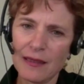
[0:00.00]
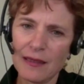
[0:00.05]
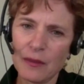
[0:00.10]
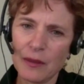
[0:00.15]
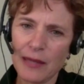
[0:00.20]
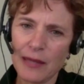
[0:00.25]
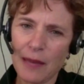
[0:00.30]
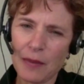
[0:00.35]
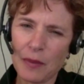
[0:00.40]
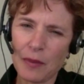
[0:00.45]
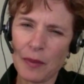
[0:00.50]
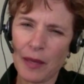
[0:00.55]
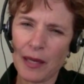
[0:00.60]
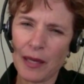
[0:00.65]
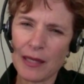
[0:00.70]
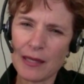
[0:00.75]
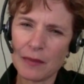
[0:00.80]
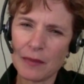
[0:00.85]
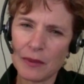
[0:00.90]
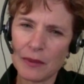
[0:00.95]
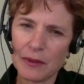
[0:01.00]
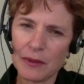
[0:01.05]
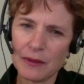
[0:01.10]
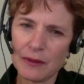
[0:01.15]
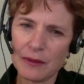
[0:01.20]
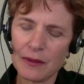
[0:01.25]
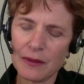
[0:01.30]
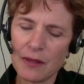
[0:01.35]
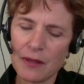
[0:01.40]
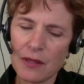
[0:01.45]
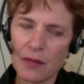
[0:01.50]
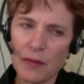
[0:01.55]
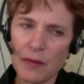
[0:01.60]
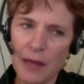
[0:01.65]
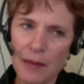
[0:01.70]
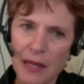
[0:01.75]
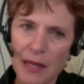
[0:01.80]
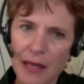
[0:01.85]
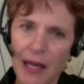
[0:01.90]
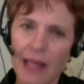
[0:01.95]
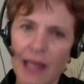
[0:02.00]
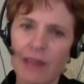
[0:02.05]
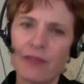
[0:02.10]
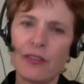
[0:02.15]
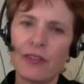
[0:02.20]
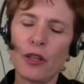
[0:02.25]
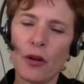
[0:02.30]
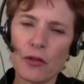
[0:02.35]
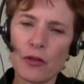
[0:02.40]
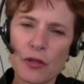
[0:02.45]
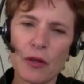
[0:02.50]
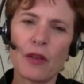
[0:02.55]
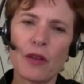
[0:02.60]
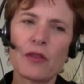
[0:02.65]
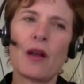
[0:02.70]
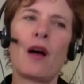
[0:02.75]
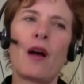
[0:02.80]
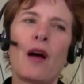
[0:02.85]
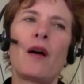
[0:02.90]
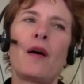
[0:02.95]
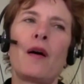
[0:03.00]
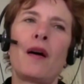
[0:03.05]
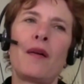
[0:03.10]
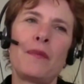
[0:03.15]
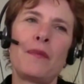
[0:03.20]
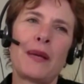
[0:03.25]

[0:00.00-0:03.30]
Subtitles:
Would that be possible? So maybe kind of you also